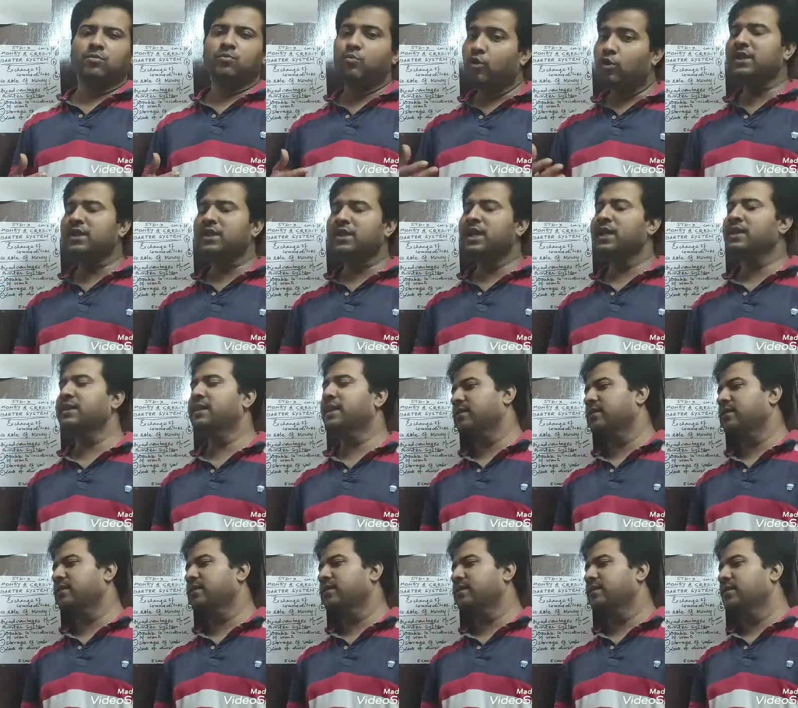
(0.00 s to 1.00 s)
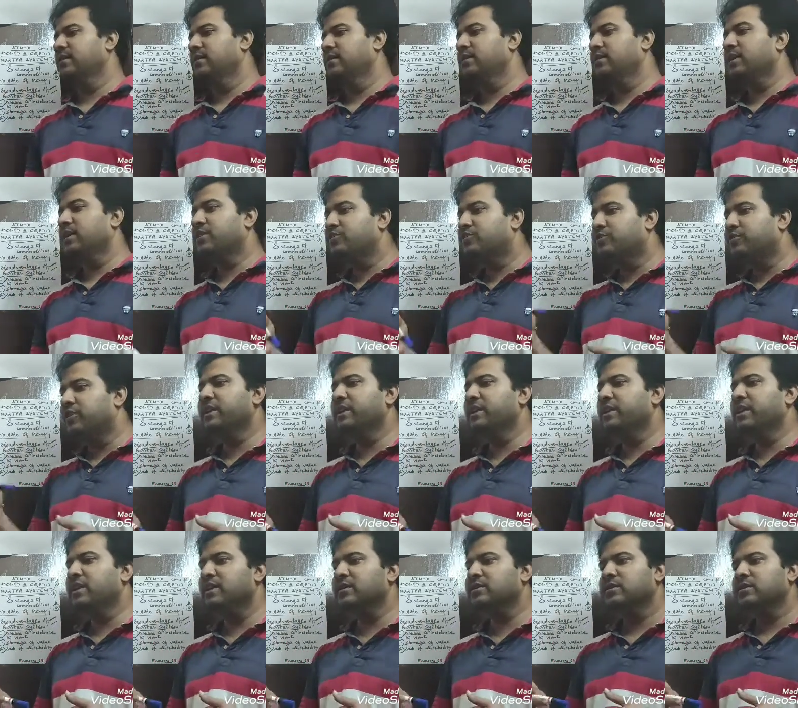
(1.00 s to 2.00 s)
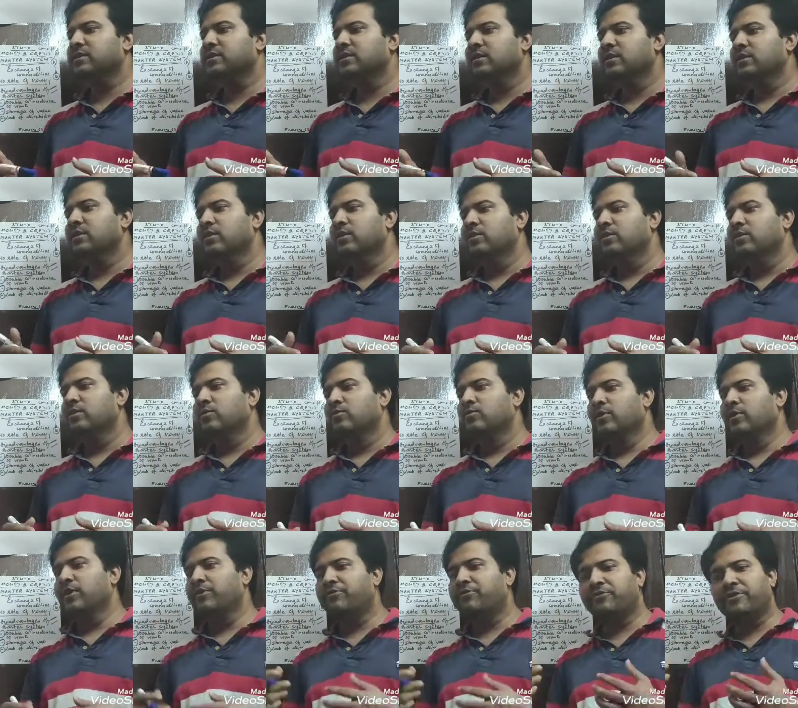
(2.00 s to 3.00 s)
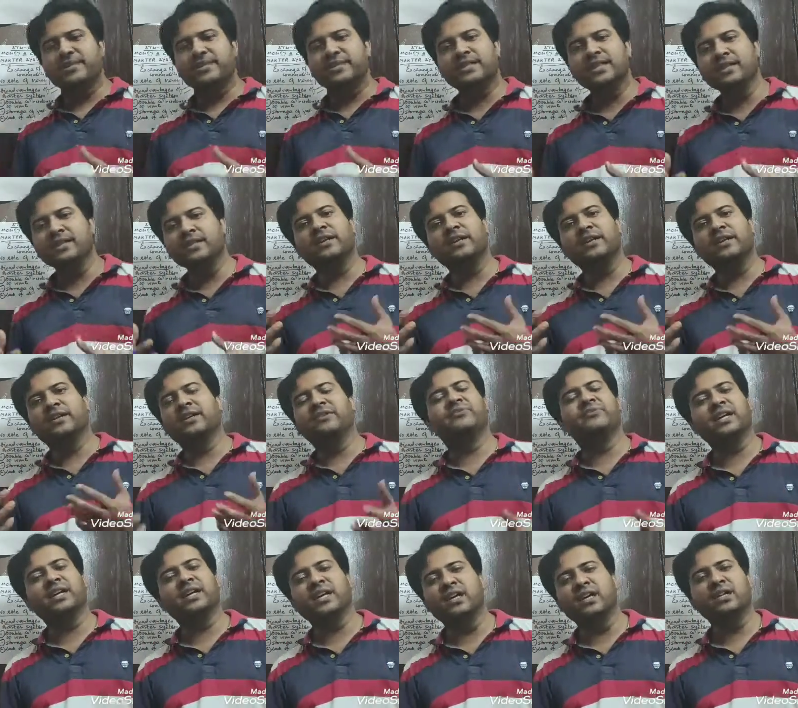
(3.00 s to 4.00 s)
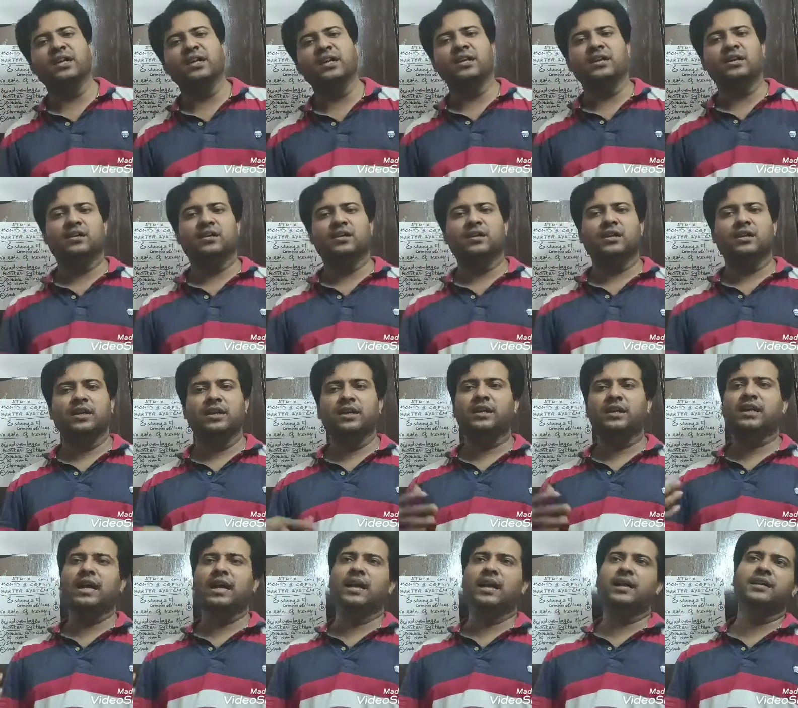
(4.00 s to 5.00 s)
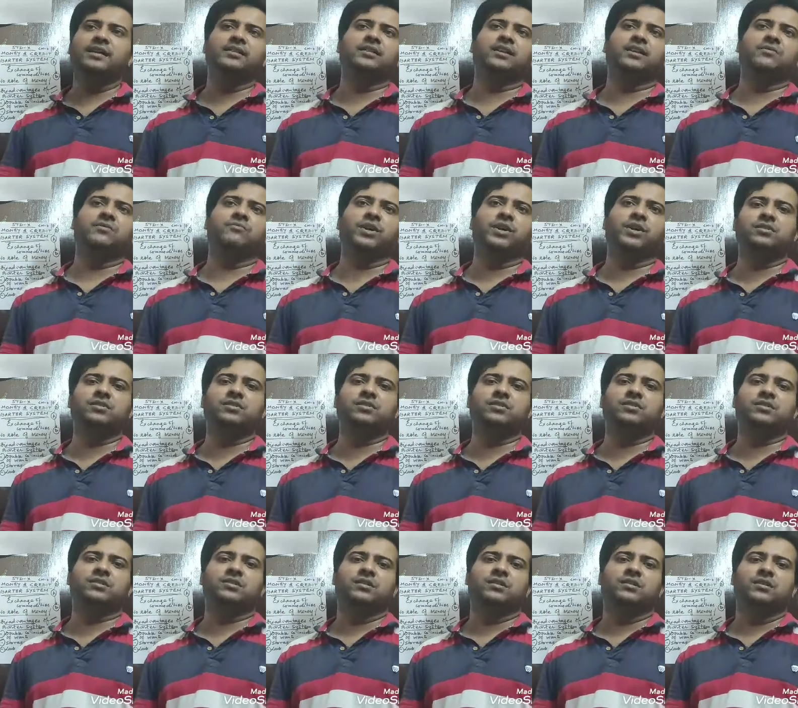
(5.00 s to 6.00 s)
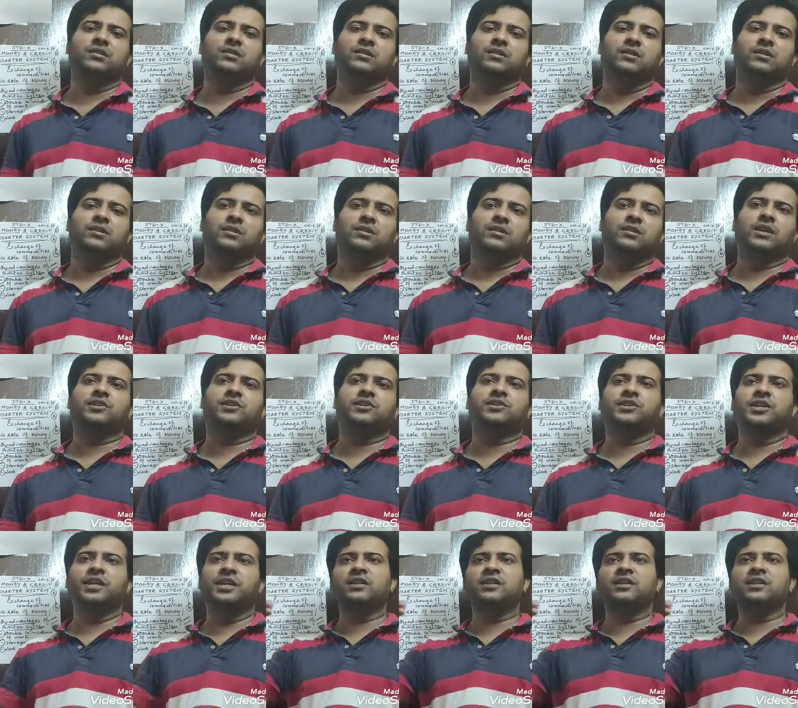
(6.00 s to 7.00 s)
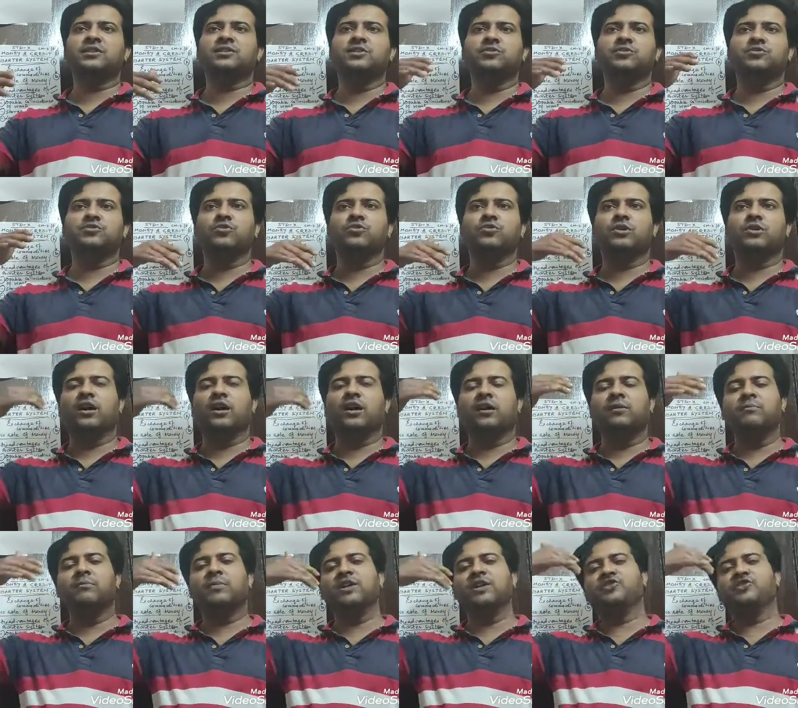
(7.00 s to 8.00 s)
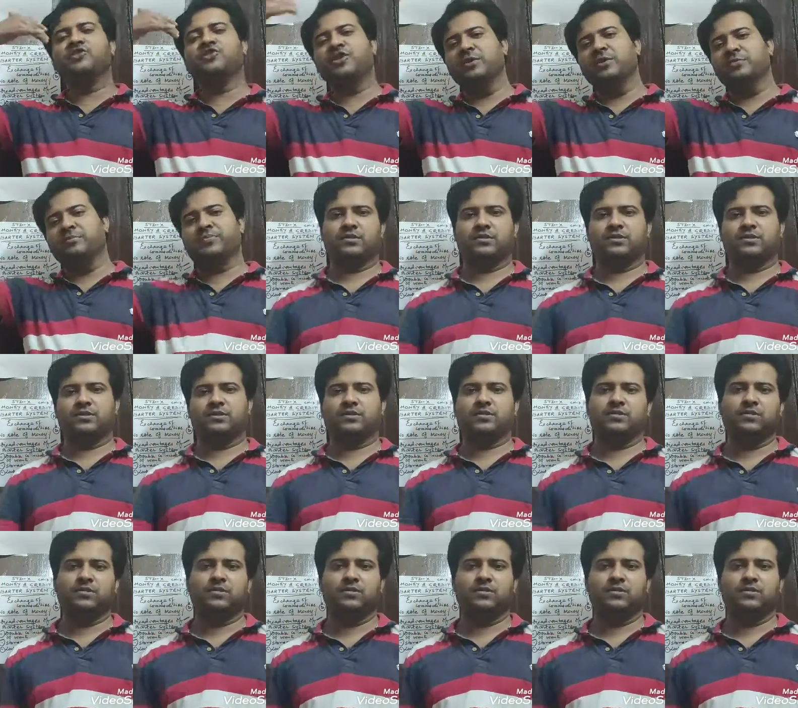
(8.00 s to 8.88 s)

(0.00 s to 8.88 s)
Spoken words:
More than that, the traders were facing the difficulty in carrying them because the traders used to come by ships